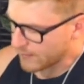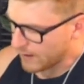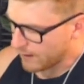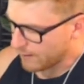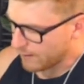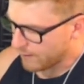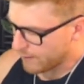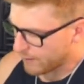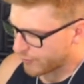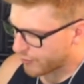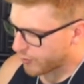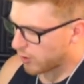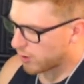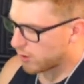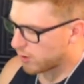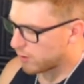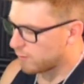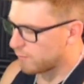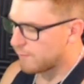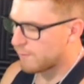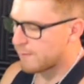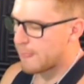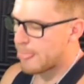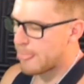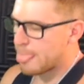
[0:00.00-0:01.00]

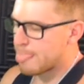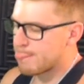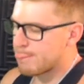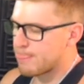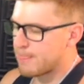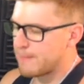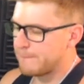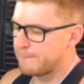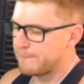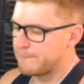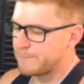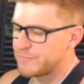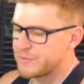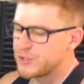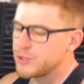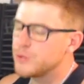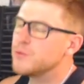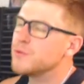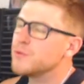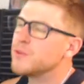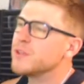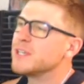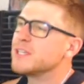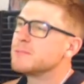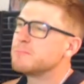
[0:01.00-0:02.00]
so
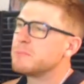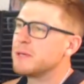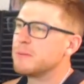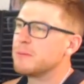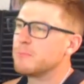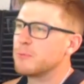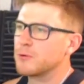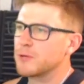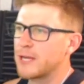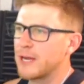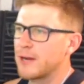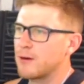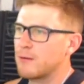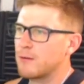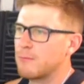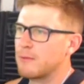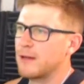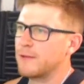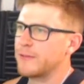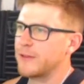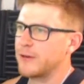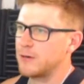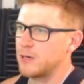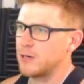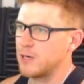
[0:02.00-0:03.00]
do these people care
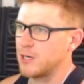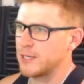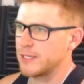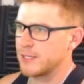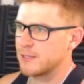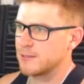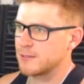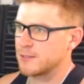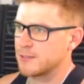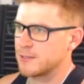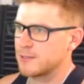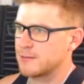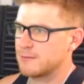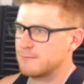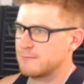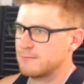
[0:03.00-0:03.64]
about their audience?